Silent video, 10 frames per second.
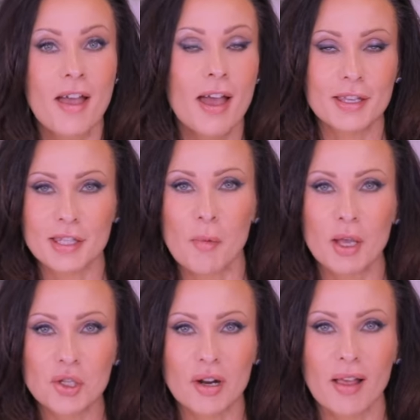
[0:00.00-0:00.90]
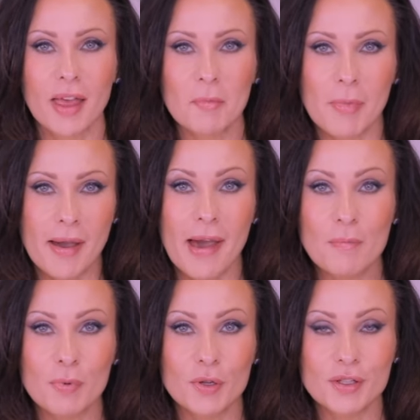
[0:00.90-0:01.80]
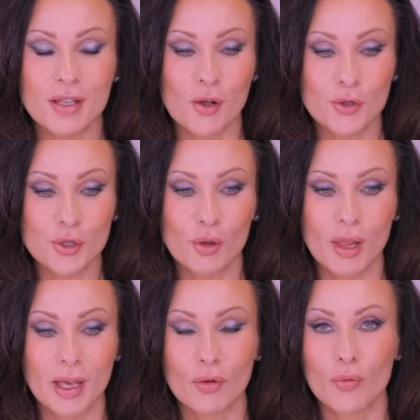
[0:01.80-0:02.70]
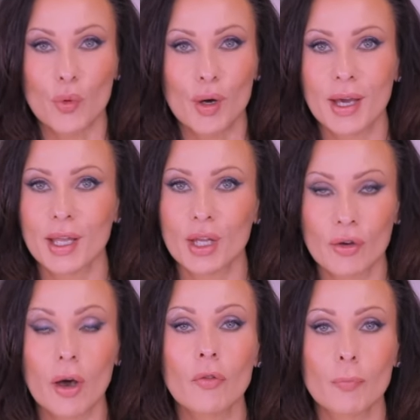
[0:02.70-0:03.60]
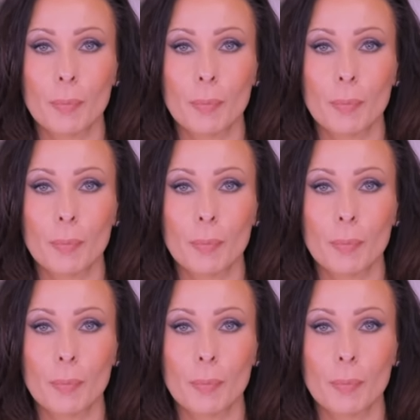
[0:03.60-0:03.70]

as I mentioned, I like my apples. I also like a variety of